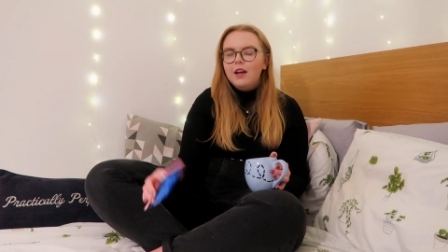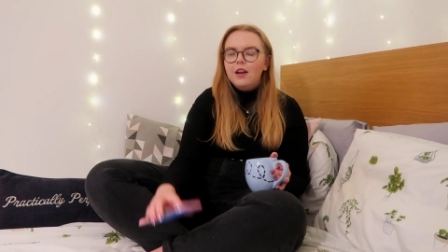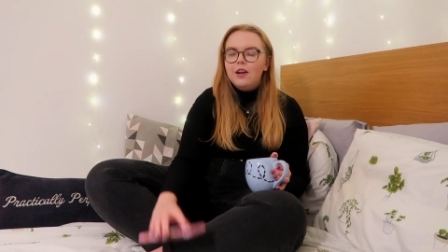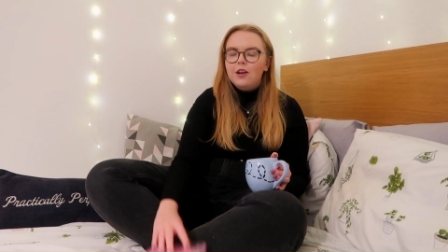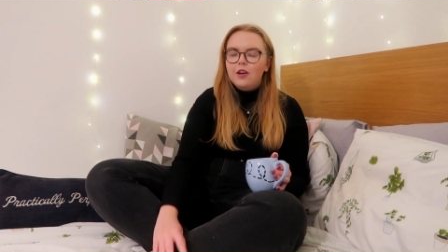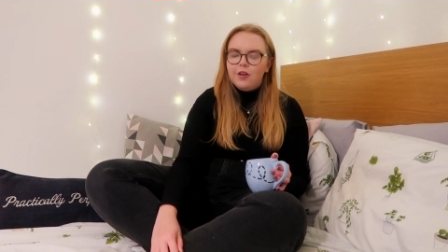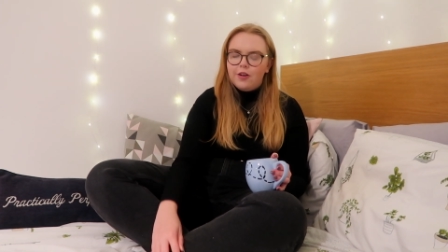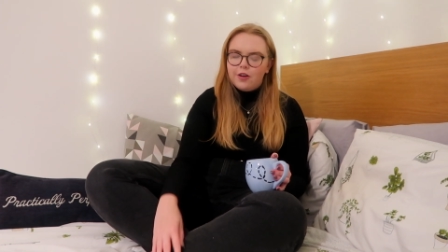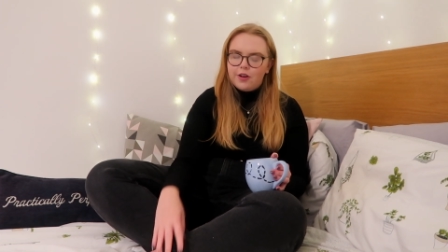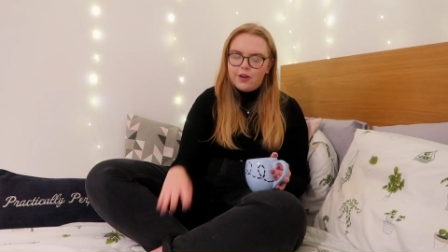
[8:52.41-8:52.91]

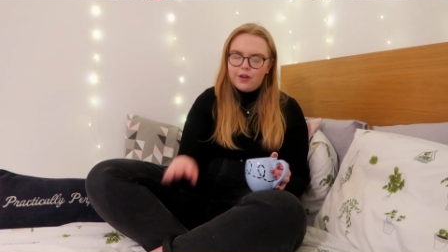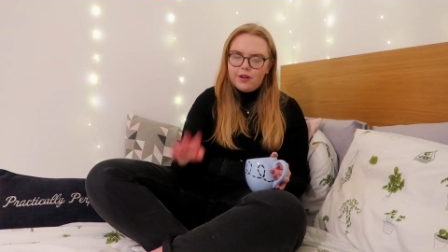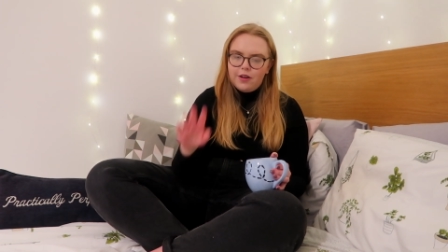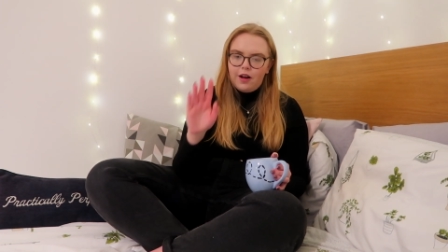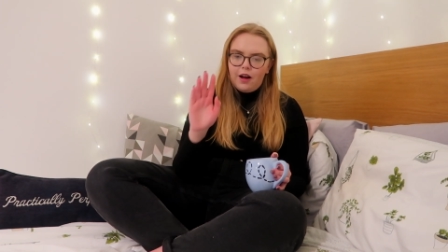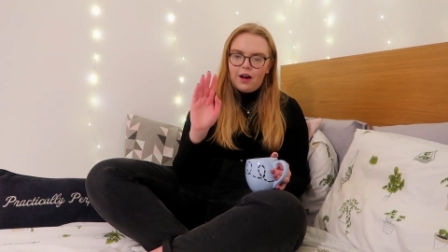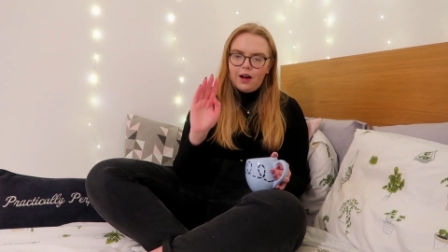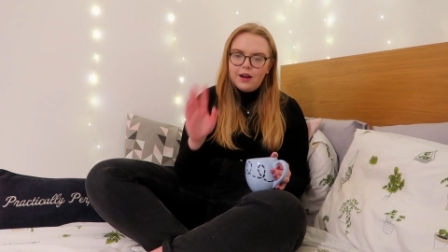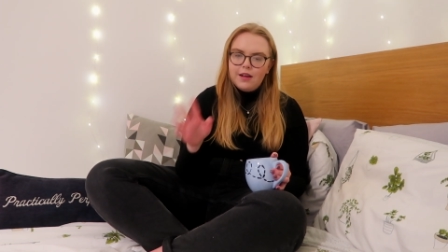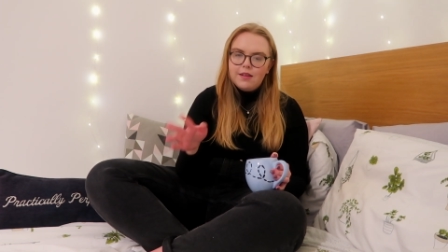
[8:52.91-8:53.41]
Look,
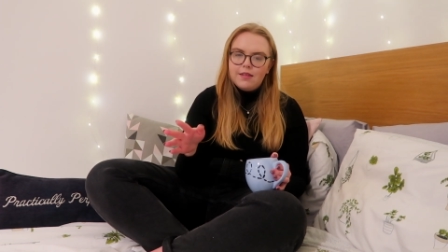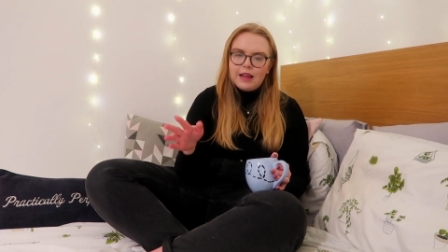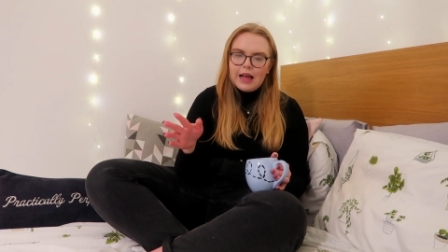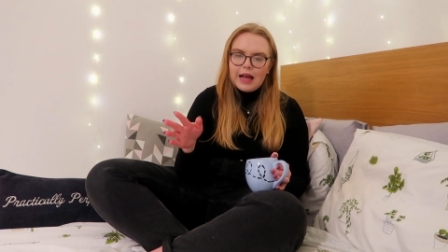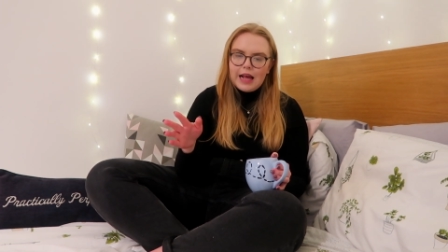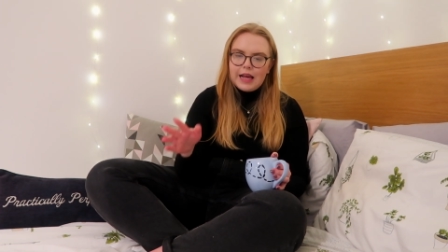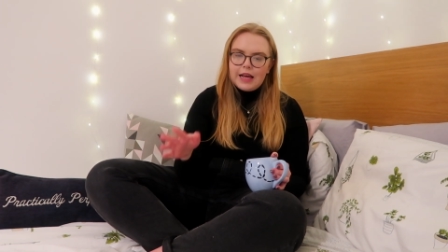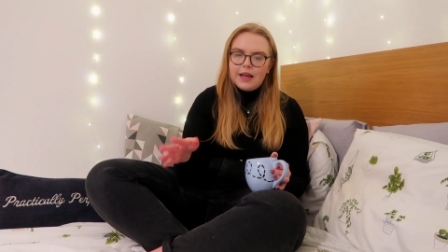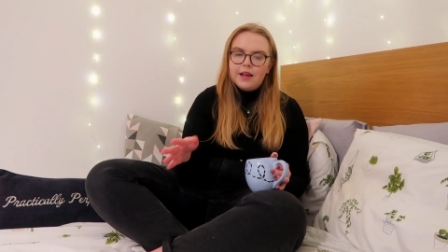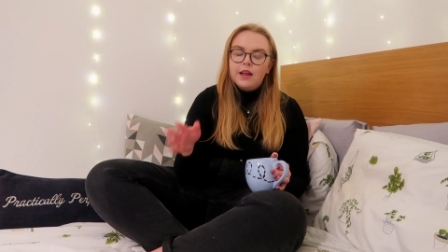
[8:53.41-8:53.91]
I
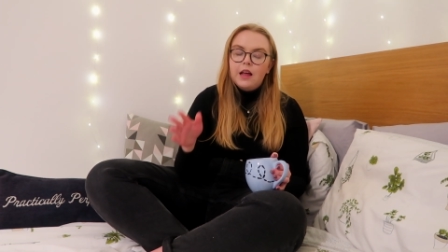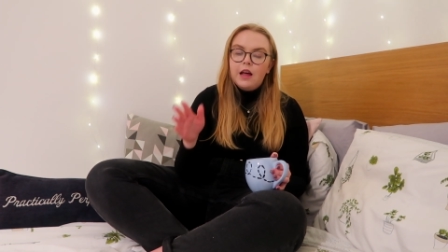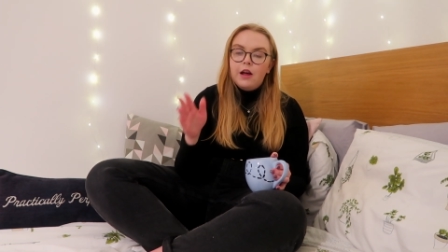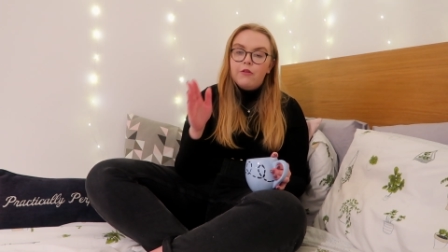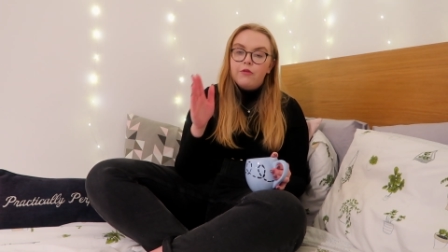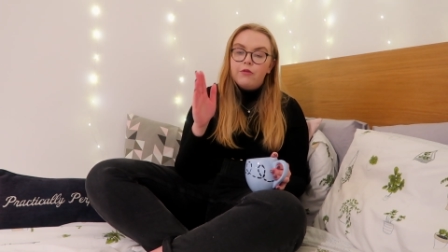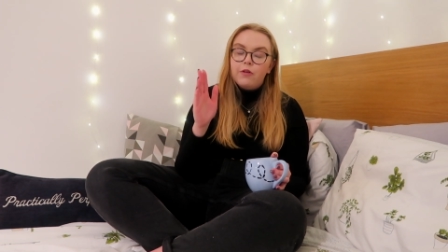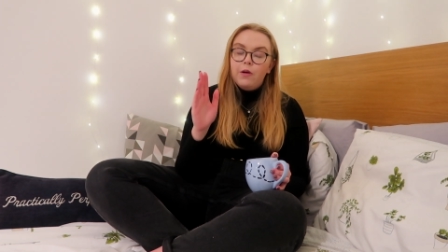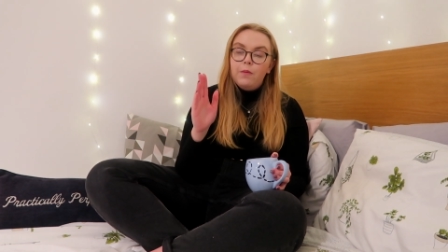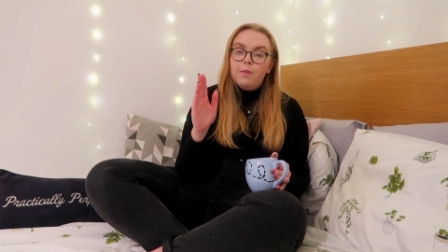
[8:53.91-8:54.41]
say
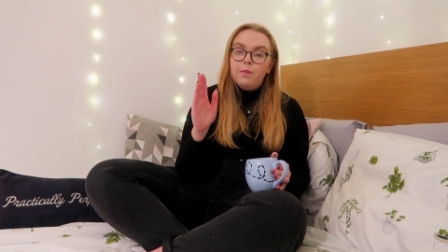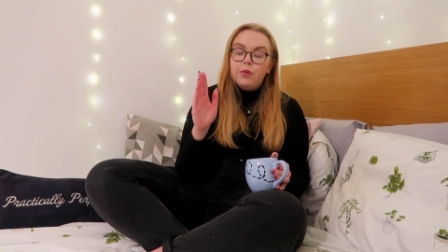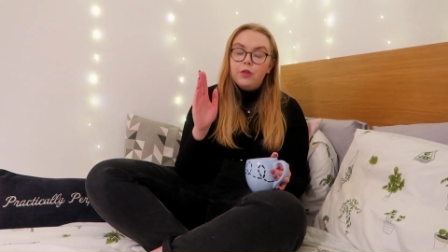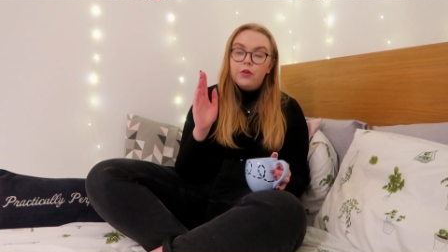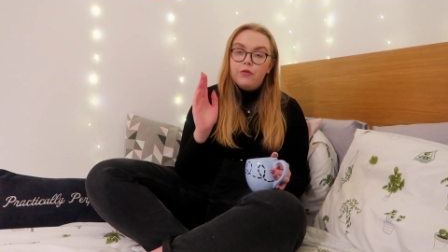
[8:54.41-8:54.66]
from